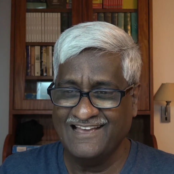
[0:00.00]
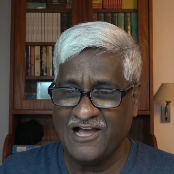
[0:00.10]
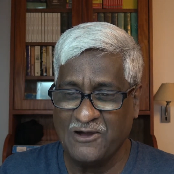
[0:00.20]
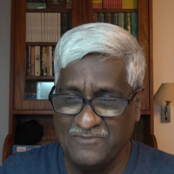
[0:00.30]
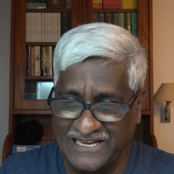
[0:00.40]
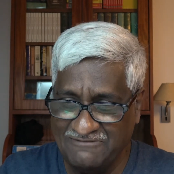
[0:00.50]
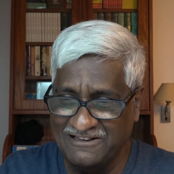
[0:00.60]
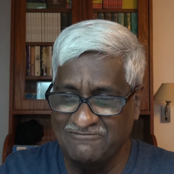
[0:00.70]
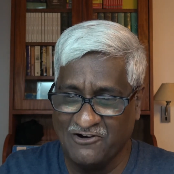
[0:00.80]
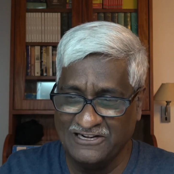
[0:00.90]
How many
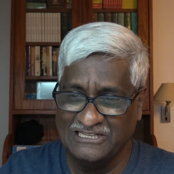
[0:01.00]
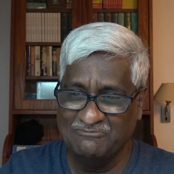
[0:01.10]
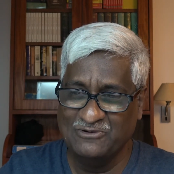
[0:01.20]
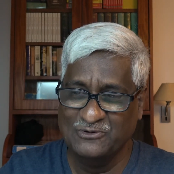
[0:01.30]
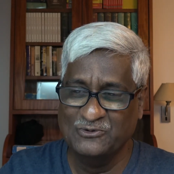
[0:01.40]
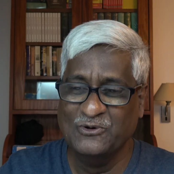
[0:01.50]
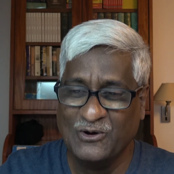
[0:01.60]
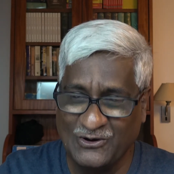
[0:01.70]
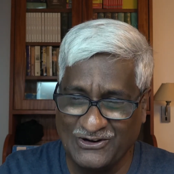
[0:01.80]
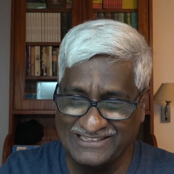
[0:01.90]
will want the blue
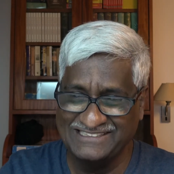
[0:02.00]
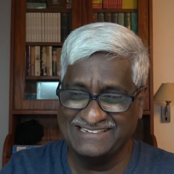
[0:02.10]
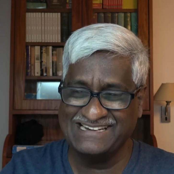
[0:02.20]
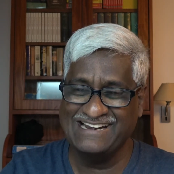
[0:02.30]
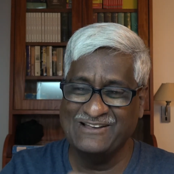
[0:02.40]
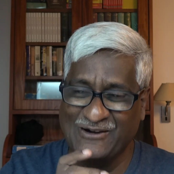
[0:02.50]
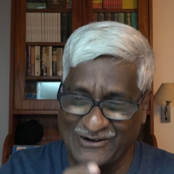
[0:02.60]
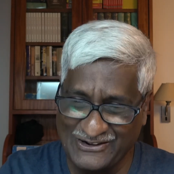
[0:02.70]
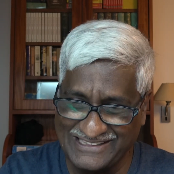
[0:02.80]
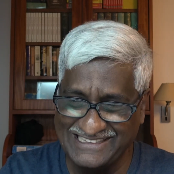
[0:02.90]
or the red
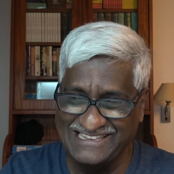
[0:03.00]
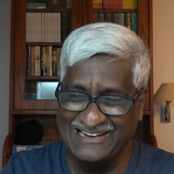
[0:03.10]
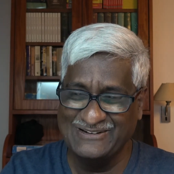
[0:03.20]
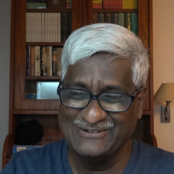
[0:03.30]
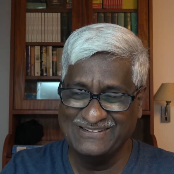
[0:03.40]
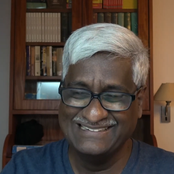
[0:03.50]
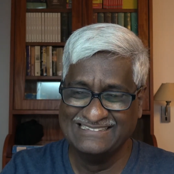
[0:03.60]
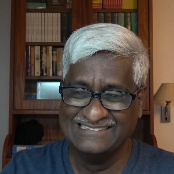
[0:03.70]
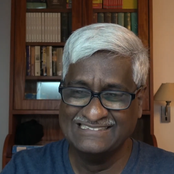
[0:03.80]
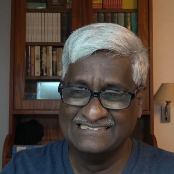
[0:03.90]
or the yellow?
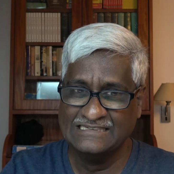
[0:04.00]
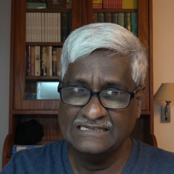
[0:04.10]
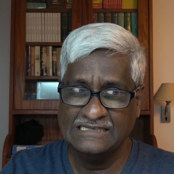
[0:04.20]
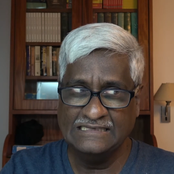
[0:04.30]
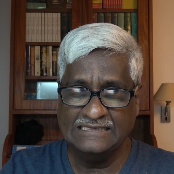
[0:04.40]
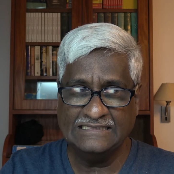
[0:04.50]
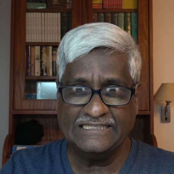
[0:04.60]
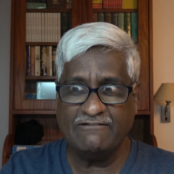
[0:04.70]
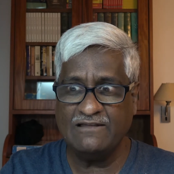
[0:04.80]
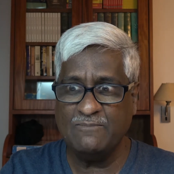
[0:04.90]

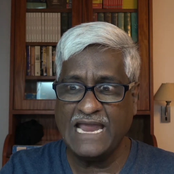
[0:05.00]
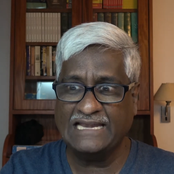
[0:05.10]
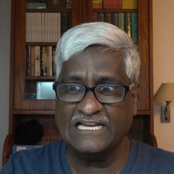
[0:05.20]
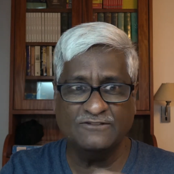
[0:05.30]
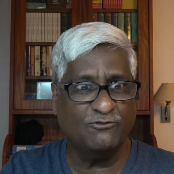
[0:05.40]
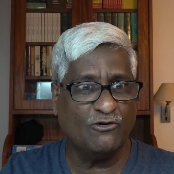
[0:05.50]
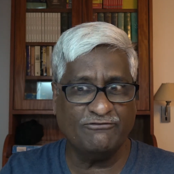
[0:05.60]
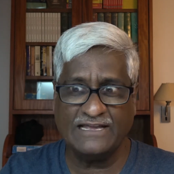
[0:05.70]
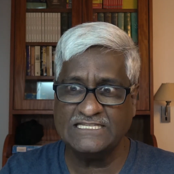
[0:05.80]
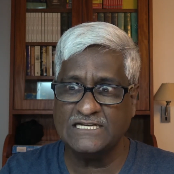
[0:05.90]
There will be at least 4 or
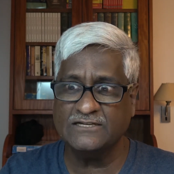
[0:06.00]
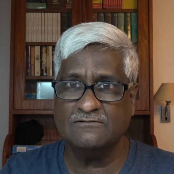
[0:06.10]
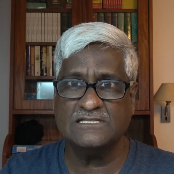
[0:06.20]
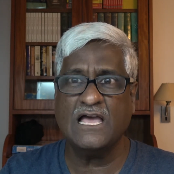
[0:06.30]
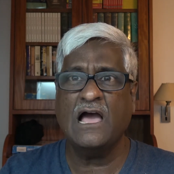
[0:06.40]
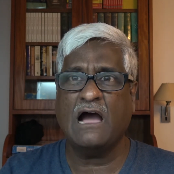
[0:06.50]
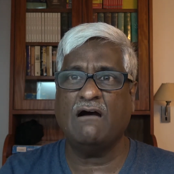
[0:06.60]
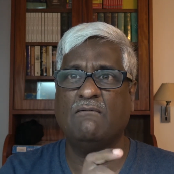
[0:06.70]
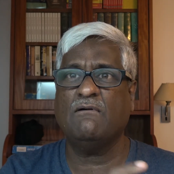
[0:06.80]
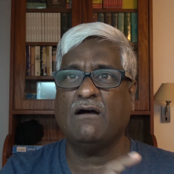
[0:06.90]
5 children who will say,
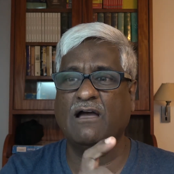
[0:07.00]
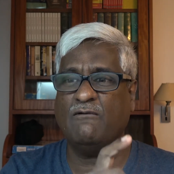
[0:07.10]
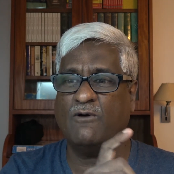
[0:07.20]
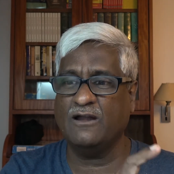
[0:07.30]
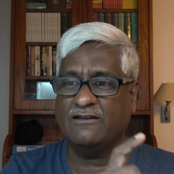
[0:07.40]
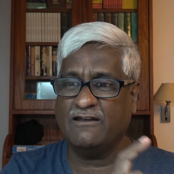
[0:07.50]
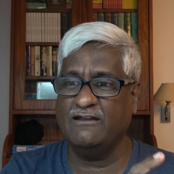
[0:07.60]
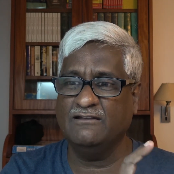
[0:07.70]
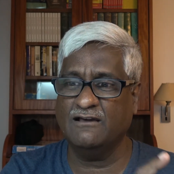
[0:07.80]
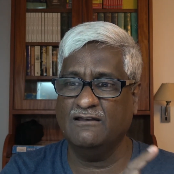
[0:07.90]
oh, I want
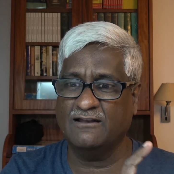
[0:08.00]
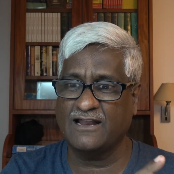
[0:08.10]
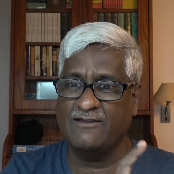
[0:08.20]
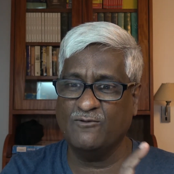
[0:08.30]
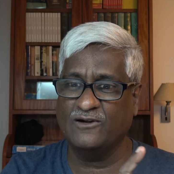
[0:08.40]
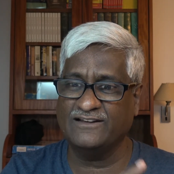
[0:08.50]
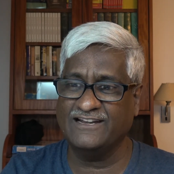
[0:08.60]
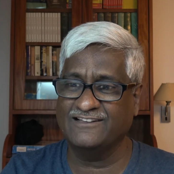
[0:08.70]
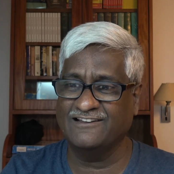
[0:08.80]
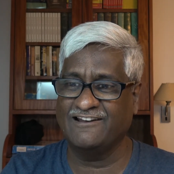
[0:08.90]
red color, I want
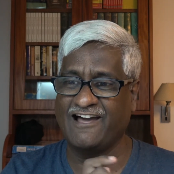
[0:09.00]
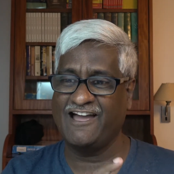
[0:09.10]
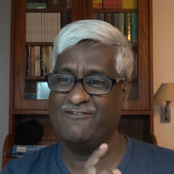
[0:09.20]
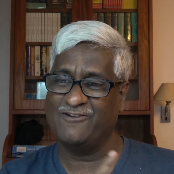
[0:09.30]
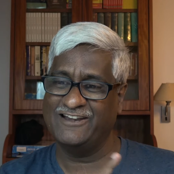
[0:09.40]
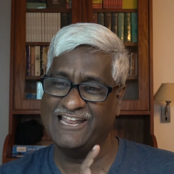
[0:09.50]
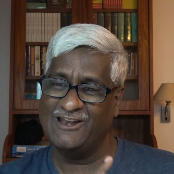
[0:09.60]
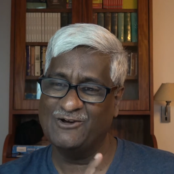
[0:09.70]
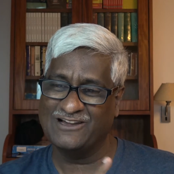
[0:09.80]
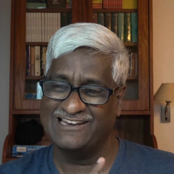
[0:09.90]
red color, I want
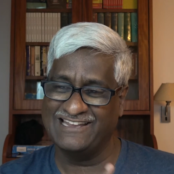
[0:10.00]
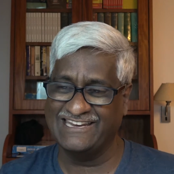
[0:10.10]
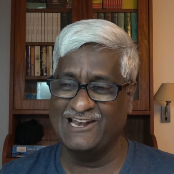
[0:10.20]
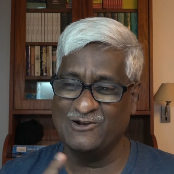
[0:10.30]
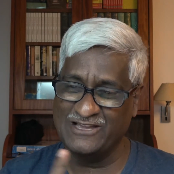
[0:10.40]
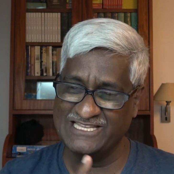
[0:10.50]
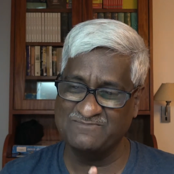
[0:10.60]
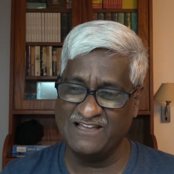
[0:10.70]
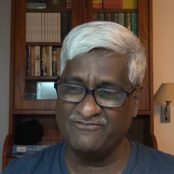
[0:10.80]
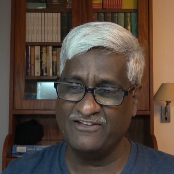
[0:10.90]
yellow color, yellow is
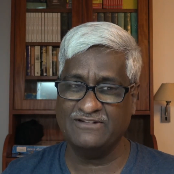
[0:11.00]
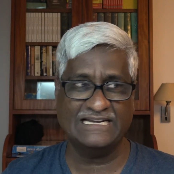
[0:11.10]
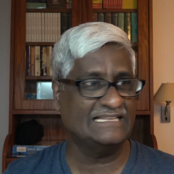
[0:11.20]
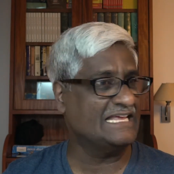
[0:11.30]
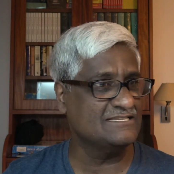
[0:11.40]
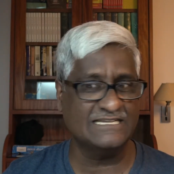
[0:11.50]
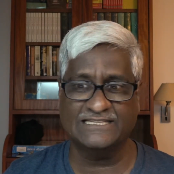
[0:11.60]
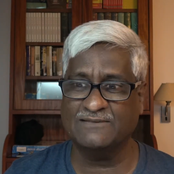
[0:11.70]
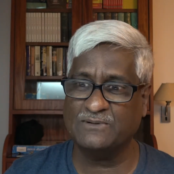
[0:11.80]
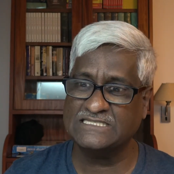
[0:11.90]
my favorite. And there is
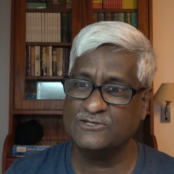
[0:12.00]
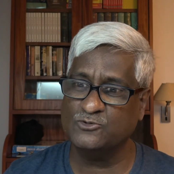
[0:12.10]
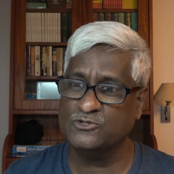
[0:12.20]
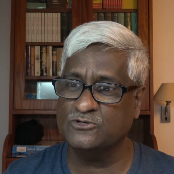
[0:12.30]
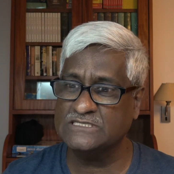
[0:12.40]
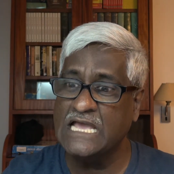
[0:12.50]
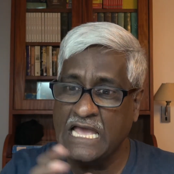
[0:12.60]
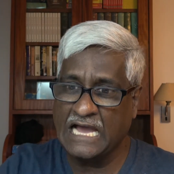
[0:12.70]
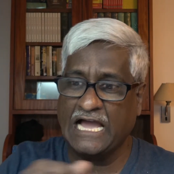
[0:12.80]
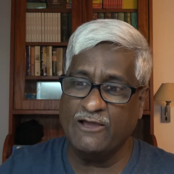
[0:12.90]
another person who is going to say,
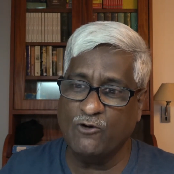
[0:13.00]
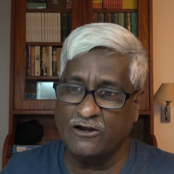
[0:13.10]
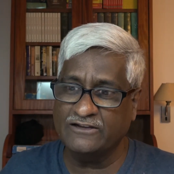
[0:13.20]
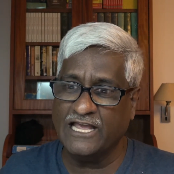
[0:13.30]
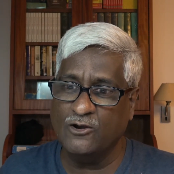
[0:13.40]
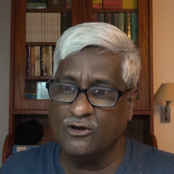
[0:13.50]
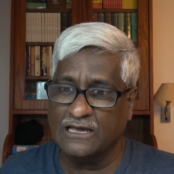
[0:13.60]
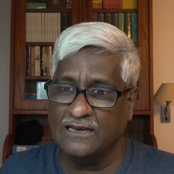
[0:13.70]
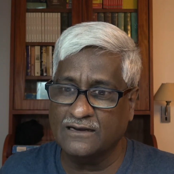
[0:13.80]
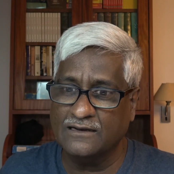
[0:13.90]
I want yellow
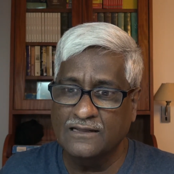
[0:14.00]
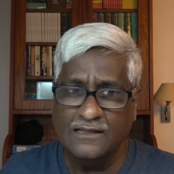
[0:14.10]
color.